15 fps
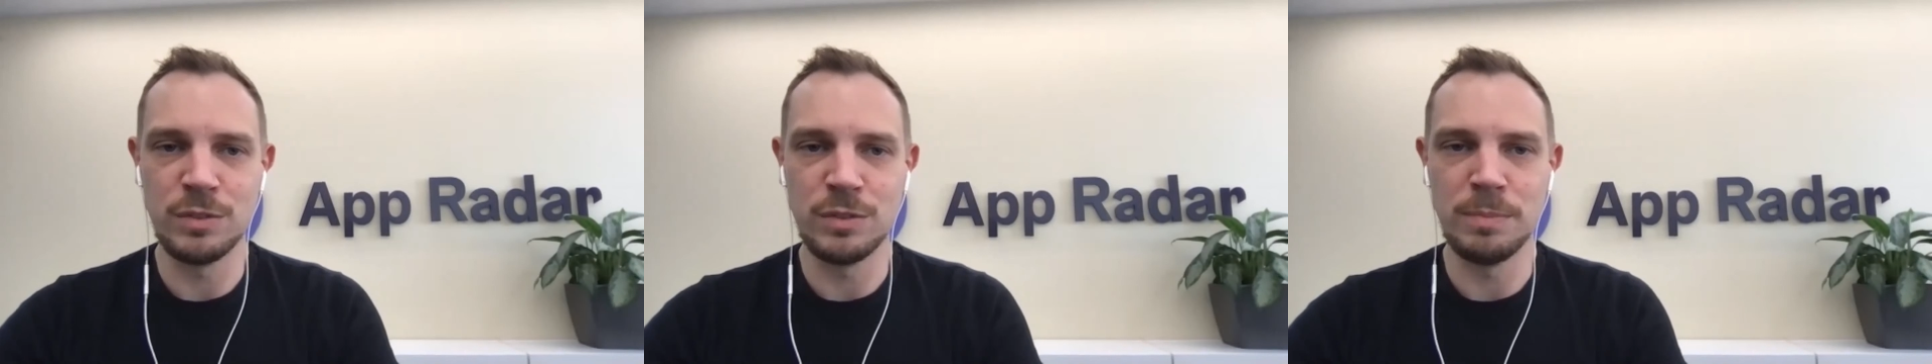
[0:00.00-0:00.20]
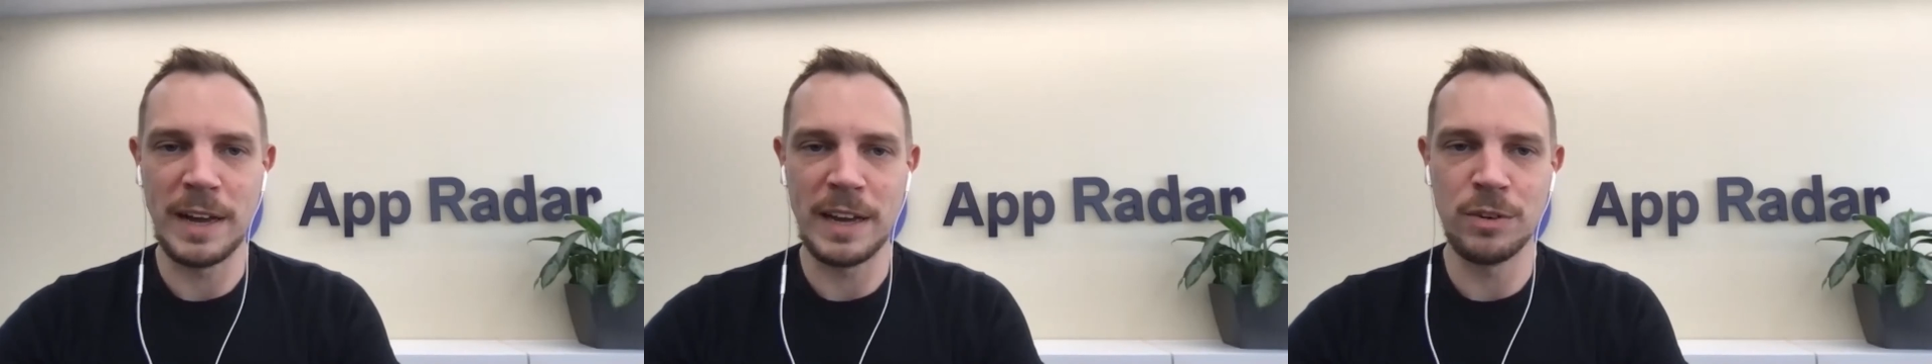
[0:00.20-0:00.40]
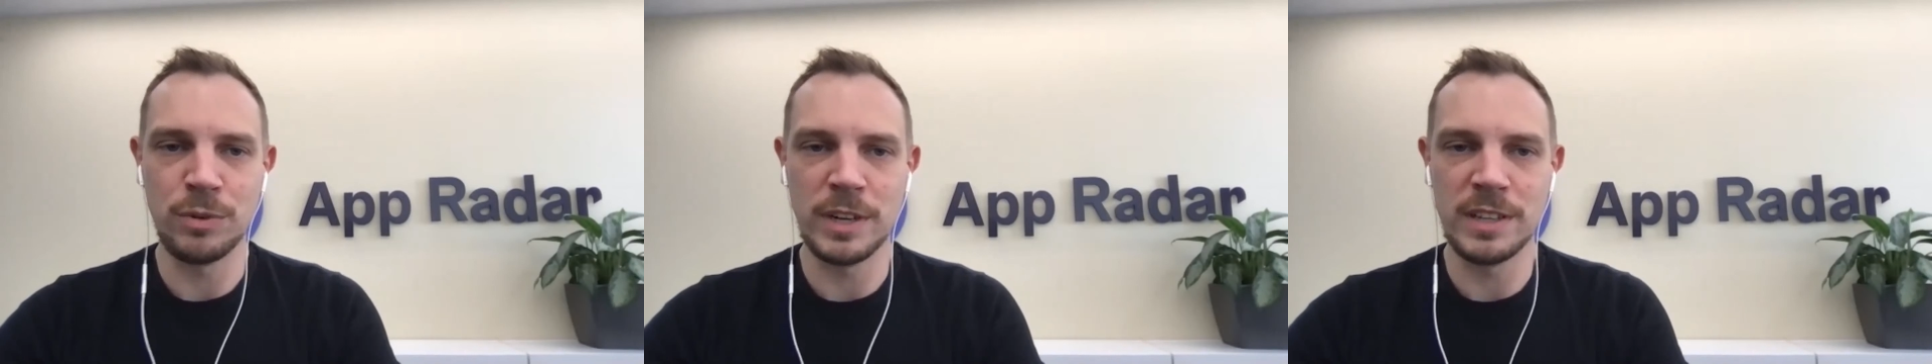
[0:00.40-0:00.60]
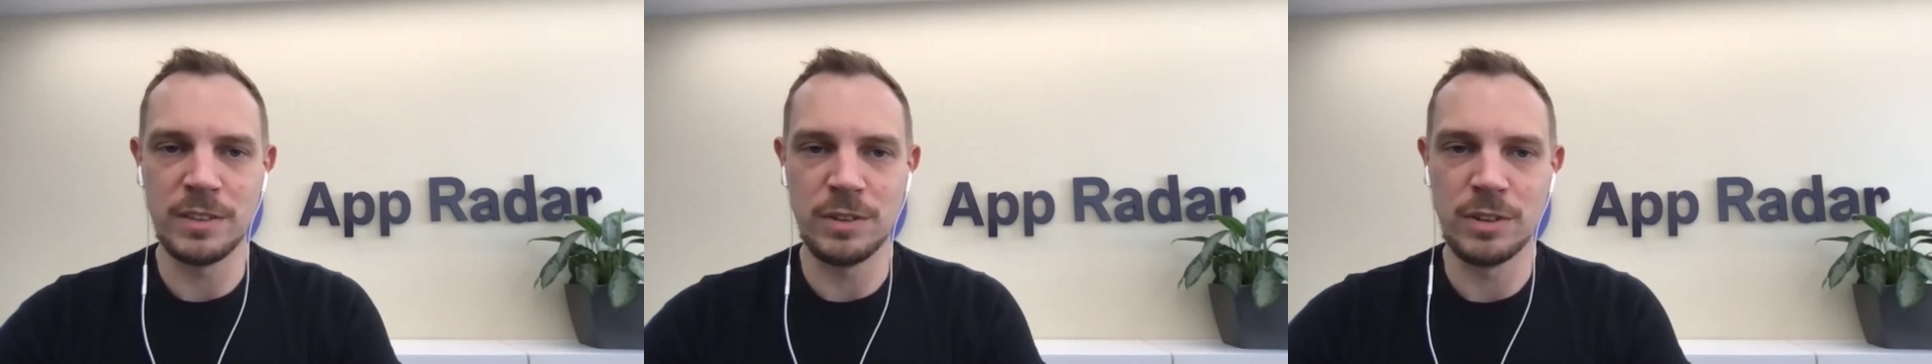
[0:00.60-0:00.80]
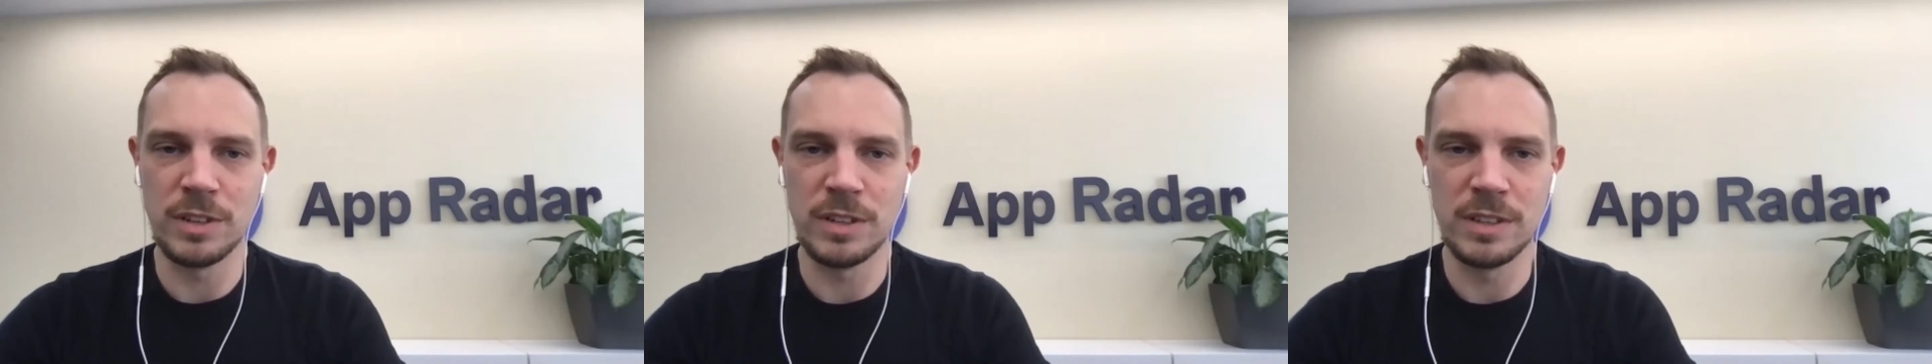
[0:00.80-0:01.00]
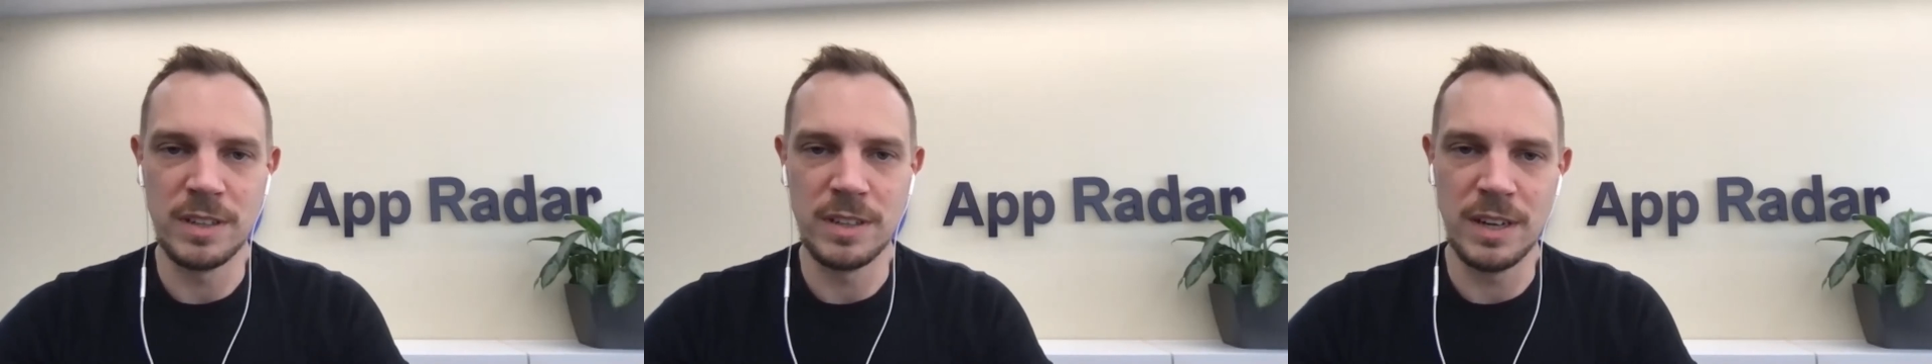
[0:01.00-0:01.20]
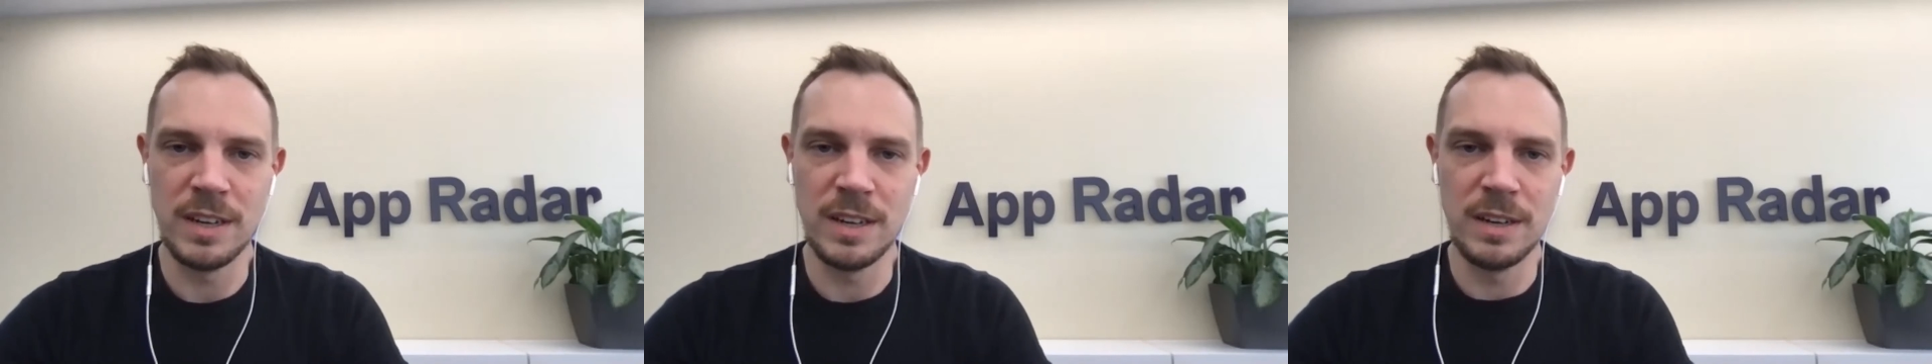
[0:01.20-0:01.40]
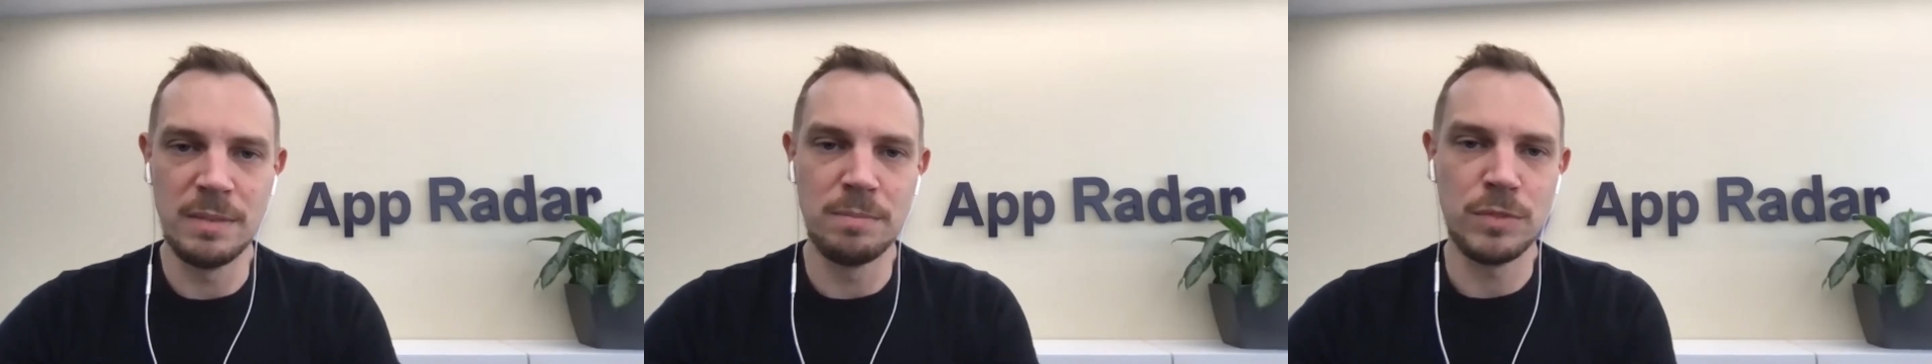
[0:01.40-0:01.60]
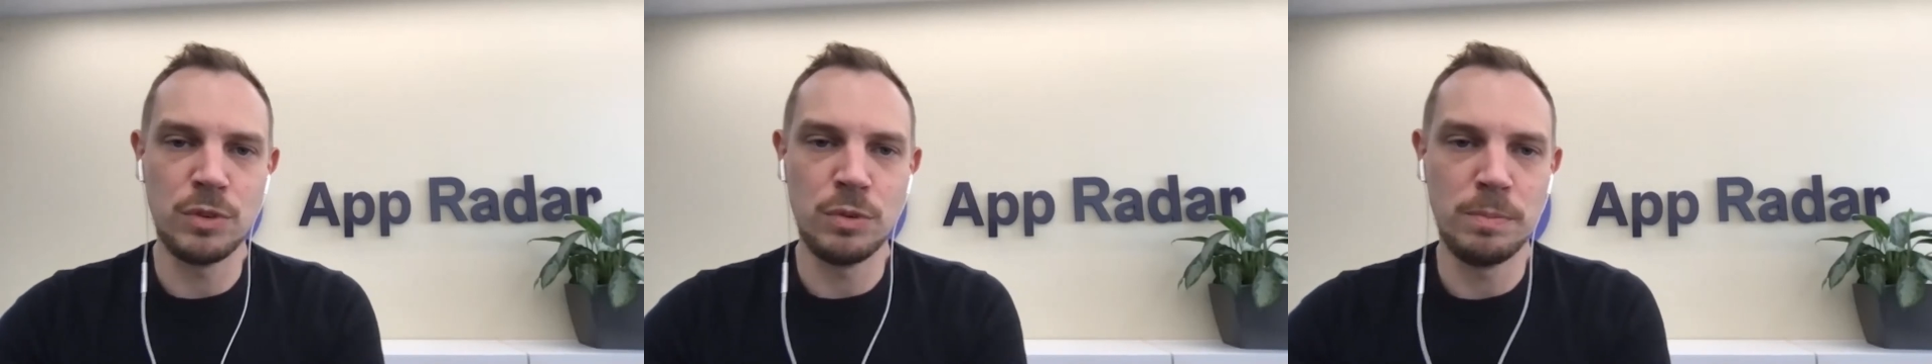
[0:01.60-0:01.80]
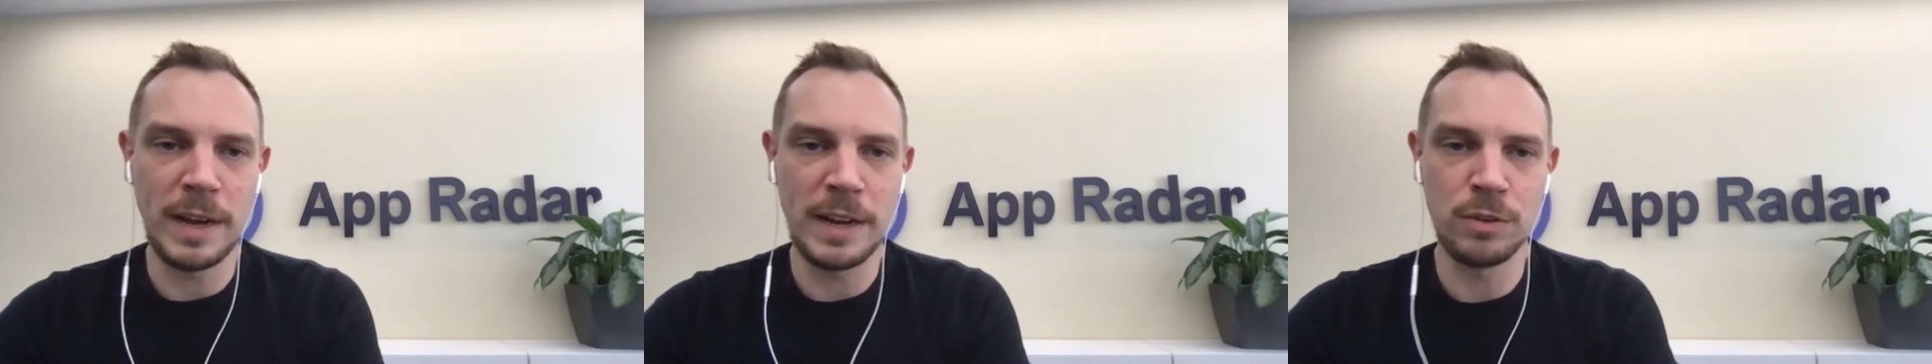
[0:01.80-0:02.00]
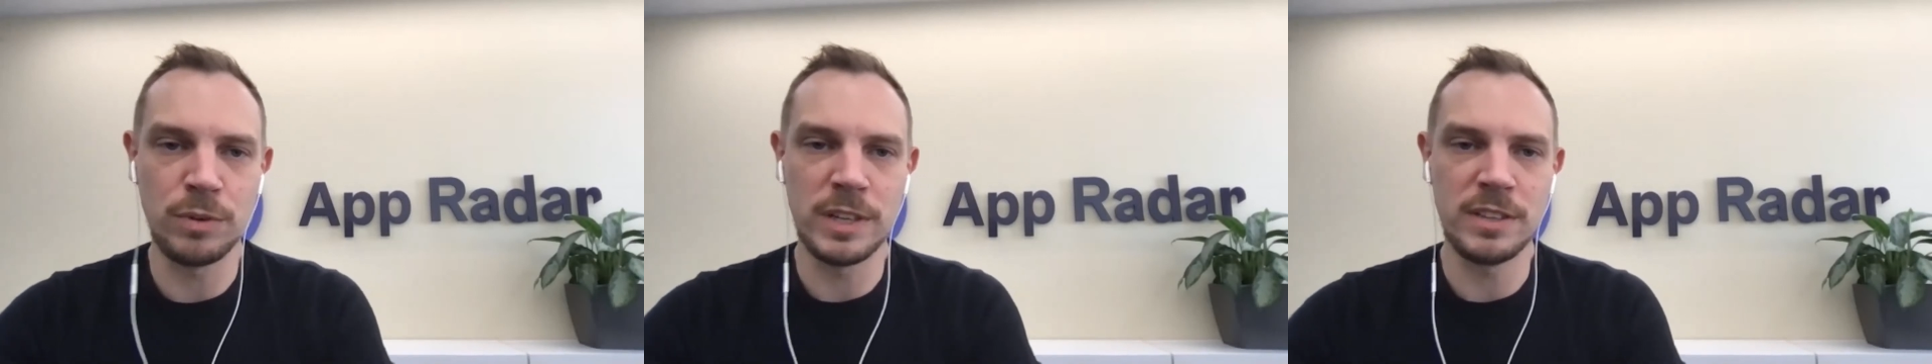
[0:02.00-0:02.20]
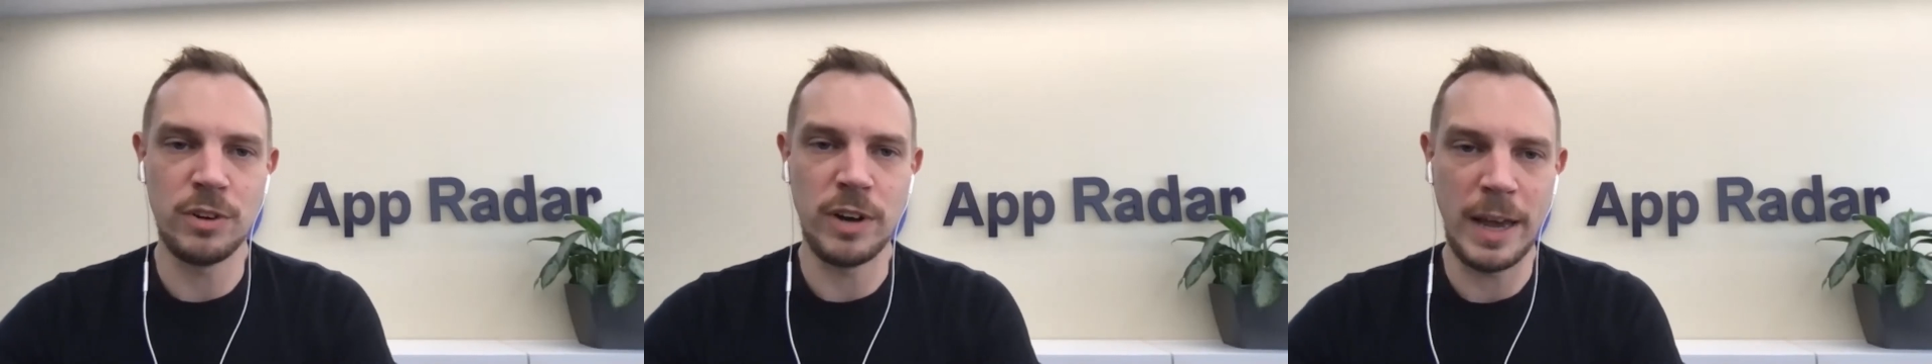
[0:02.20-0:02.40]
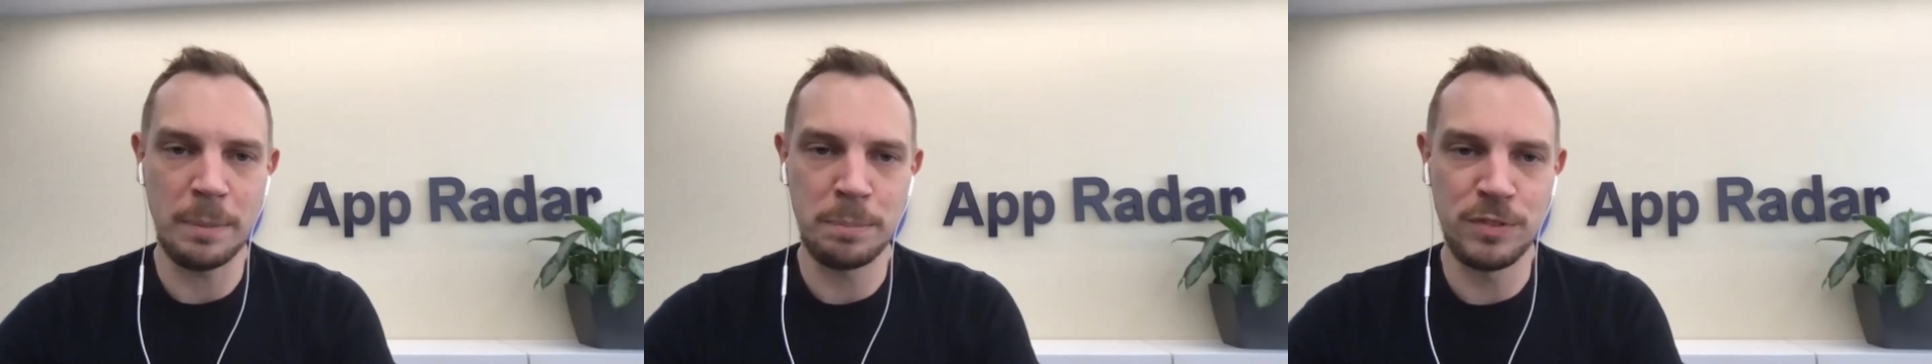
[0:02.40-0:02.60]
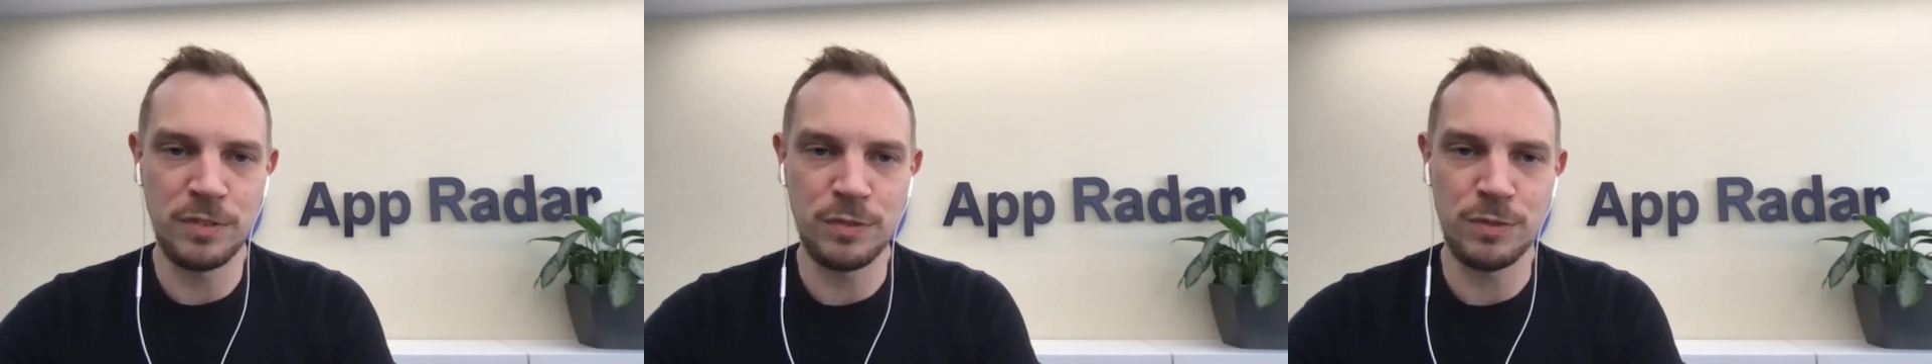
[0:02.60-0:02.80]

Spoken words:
to migrate your apps